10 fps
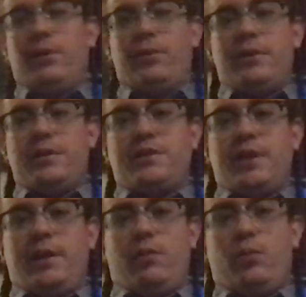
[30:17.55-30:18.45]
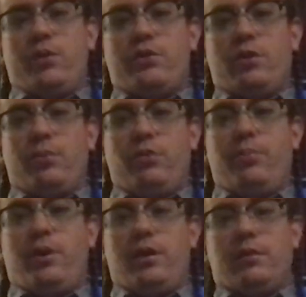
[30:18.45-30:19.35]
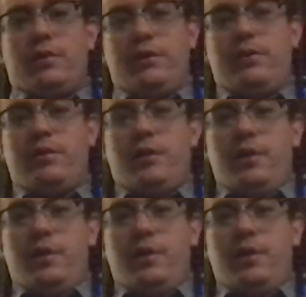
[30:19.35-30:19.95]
want to say, where's our approved product list?